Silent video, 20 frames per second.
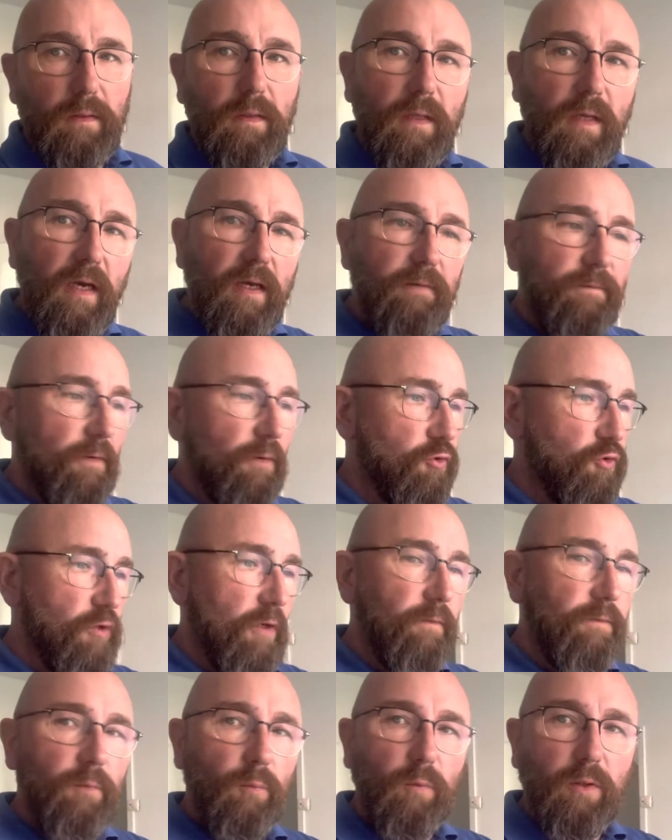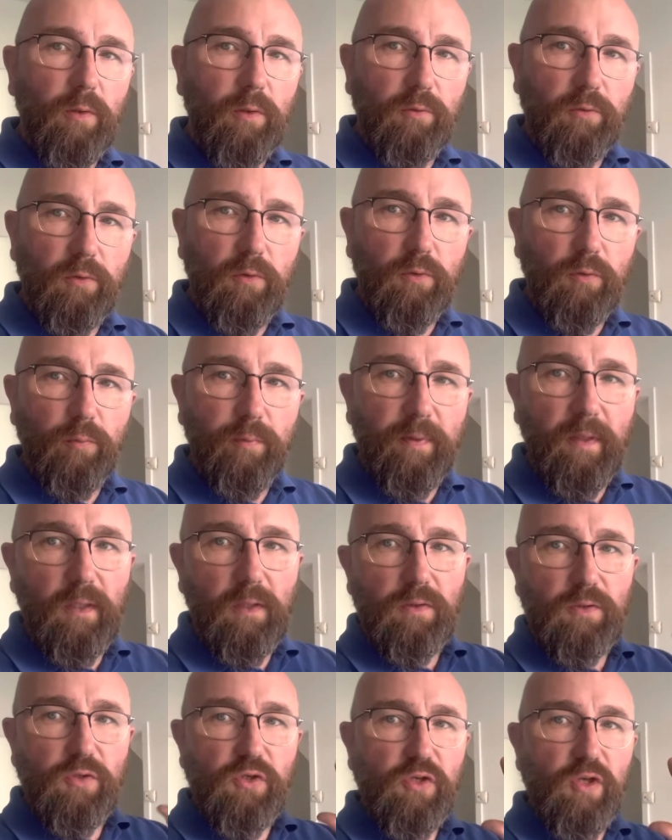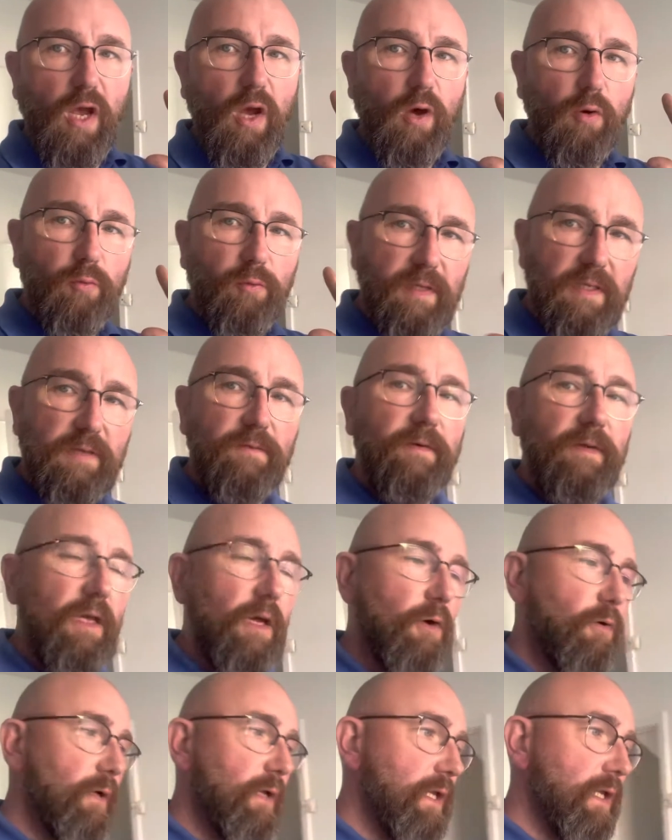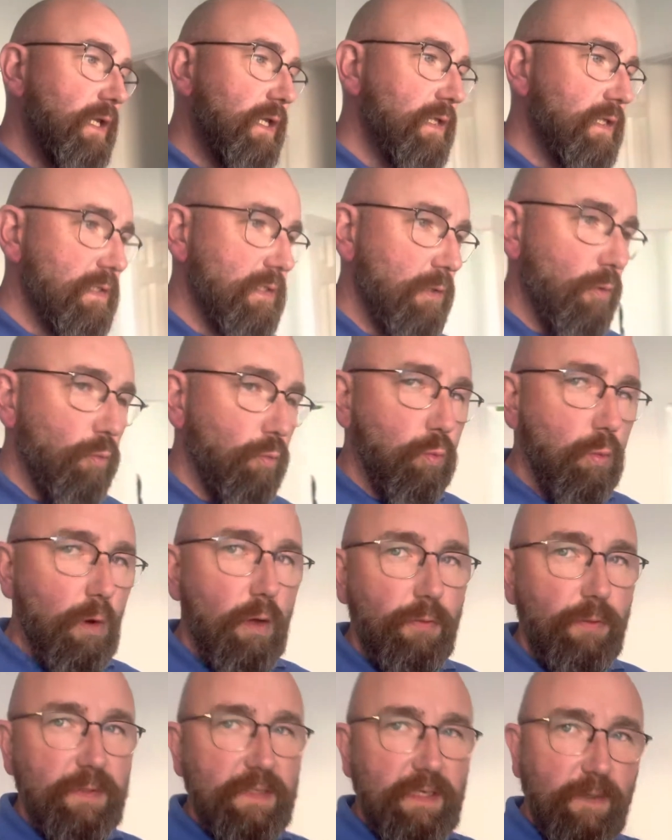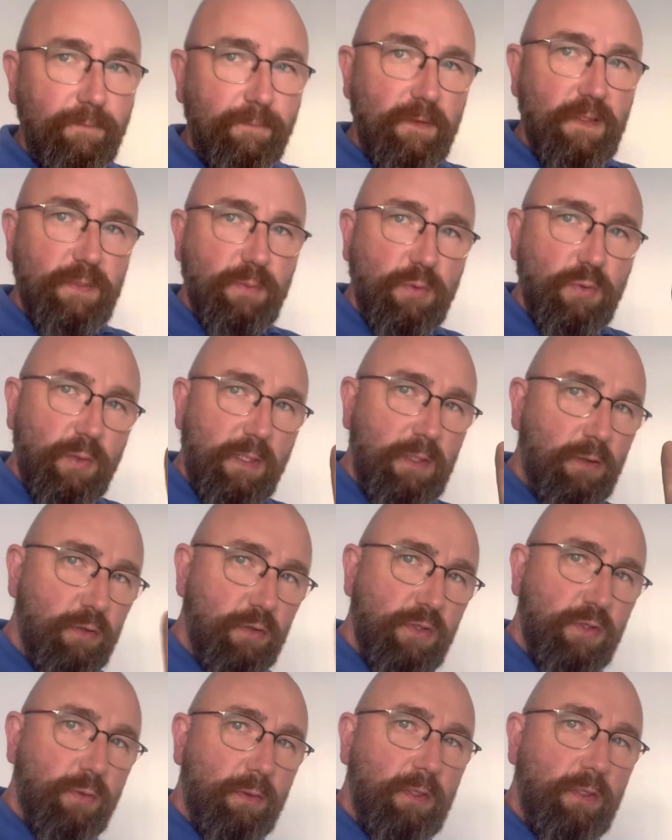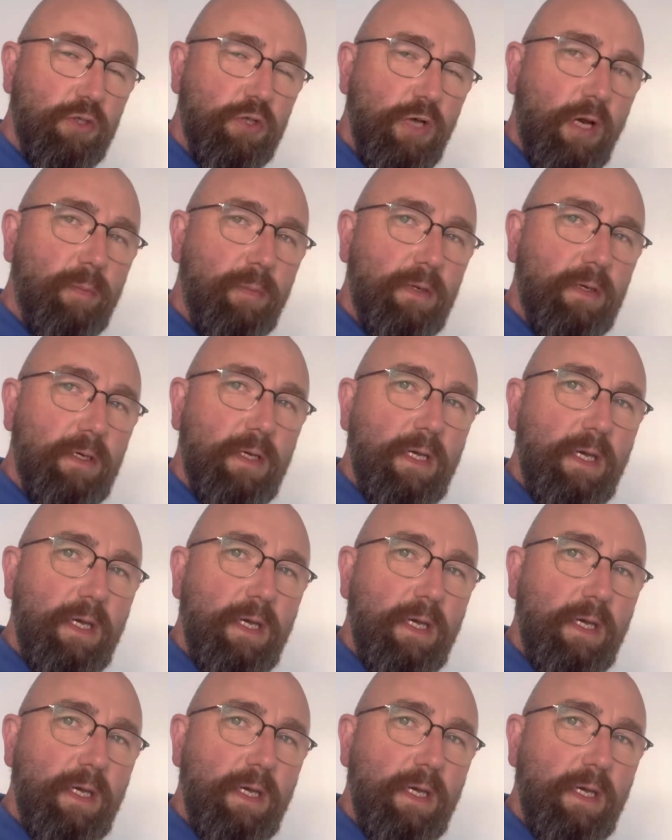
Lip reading: Hi folks, Joe from Work Group. So this video is what the difference between us doing a job